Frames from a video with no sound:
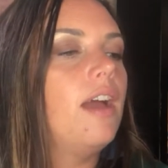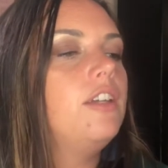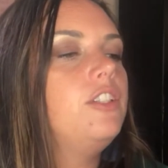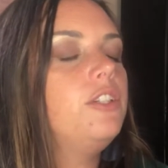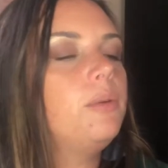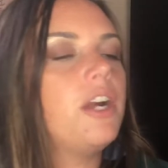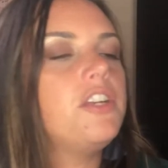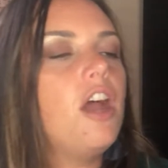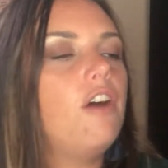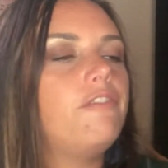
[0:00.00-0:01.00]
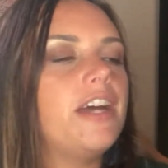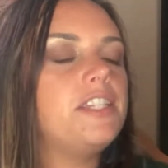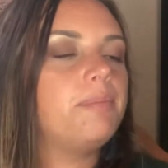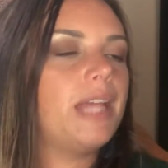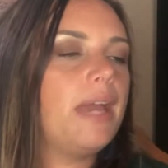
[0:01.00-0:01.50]
You are no fun to
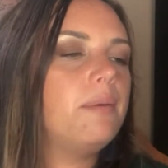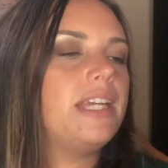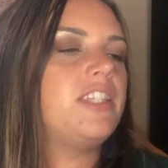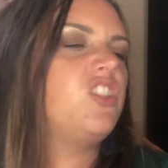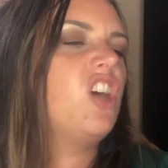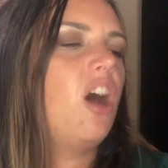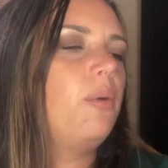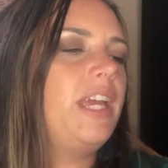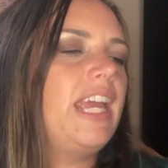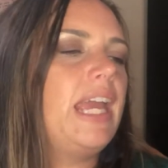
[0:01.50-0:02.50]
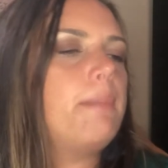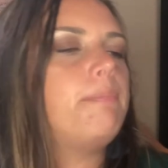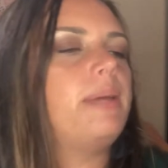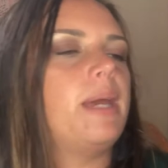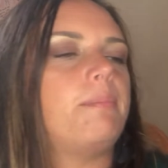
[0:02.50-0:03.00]
play with, Zoey,
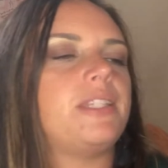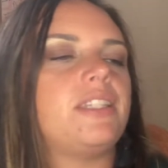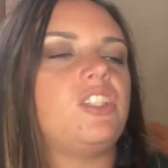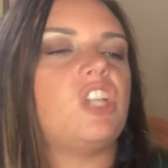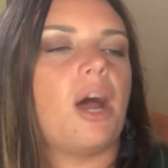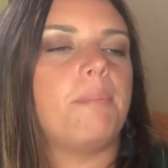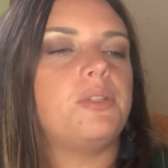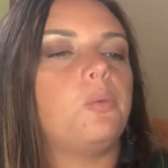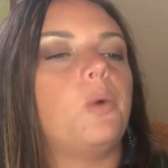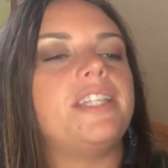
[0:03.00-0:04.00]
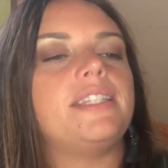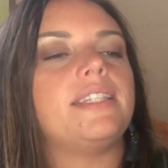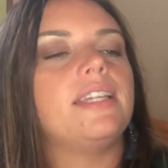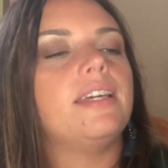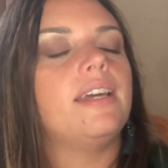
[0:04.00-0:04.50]
Pip stomped once
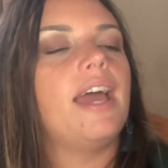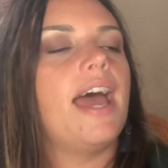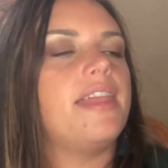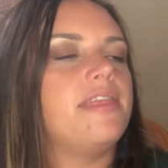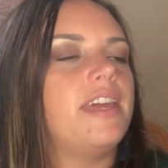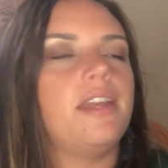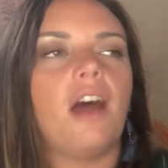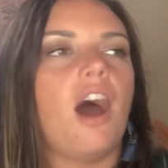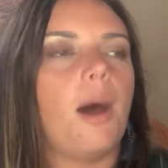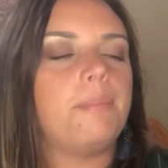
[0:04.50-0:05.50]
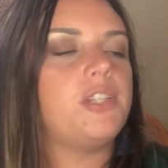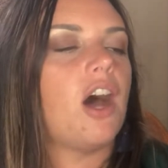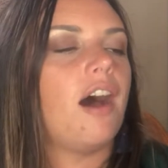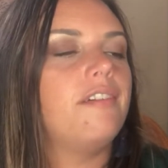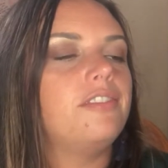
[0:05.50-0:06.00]
and then hopped
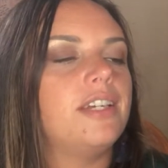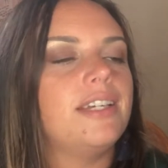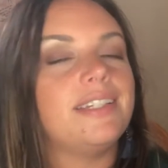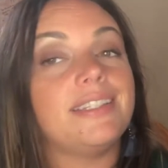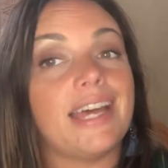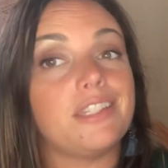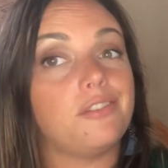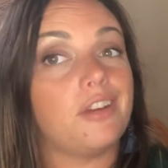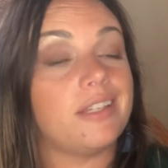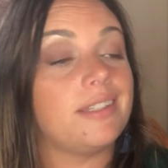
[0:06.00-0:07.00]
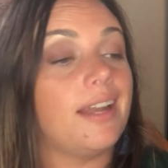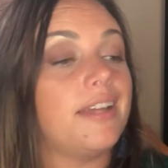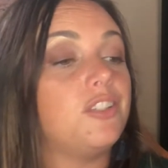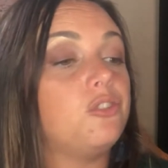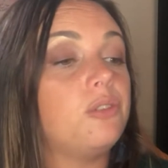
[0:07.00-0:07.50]
off. Sassafras and I
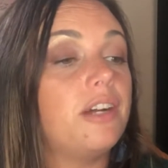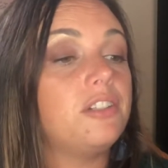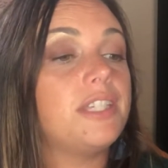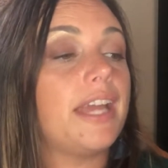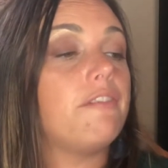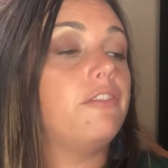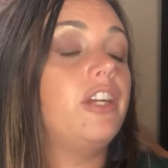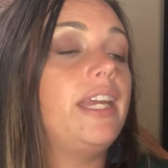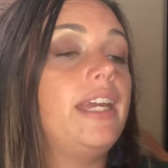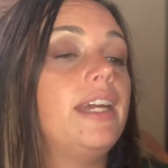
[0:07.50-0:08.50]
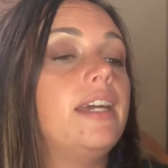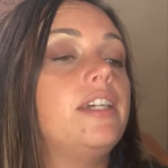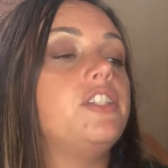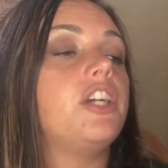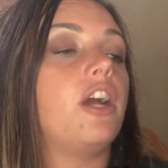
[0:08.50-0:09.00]
struggled to get free
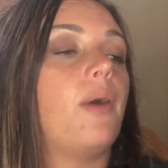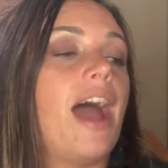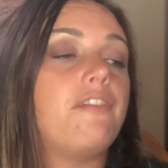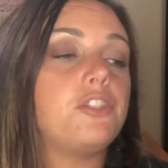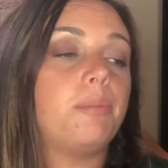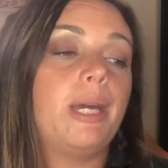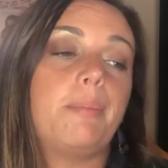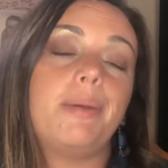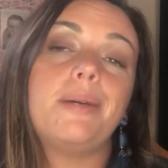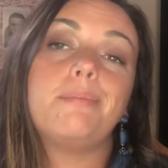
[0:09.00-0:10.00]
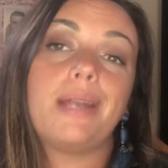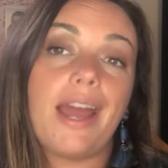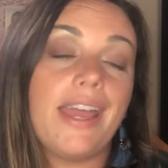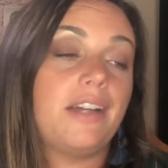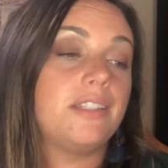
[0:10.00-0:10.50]
to go after Pip, but
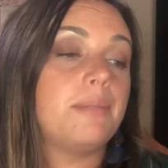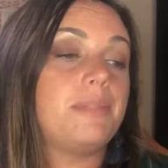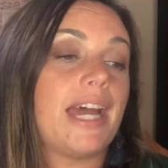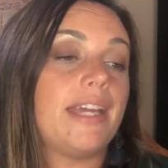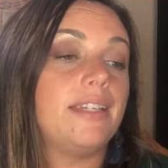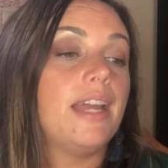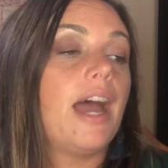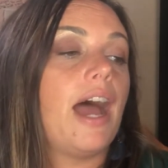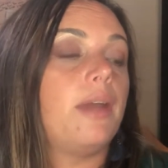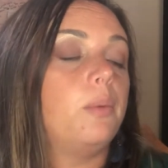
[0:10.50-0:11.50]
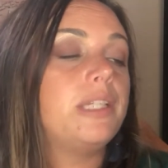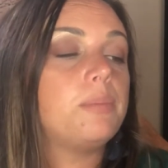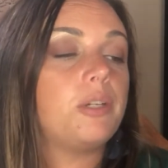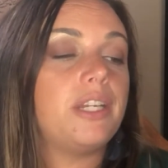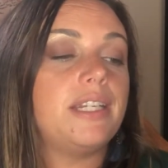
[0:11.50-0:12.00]
I held him tight. I
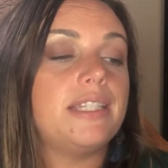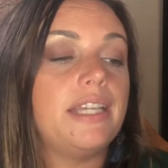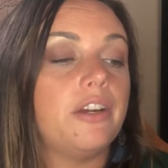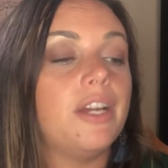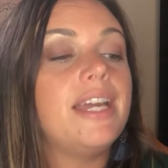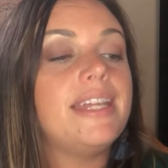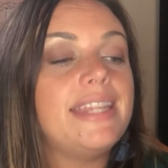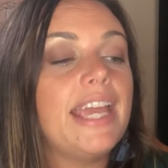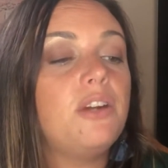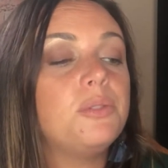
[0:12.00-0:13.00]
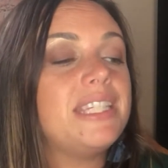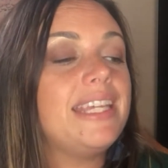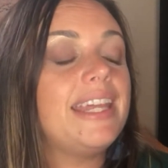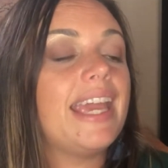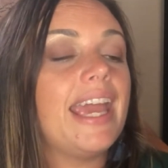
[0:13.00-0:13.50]
whispered in his ear, they don't see
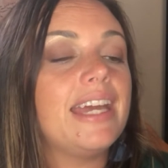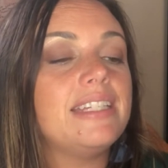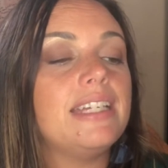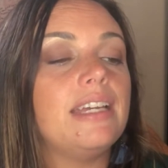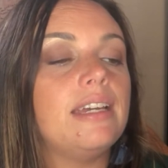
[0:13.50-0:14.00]
the candy.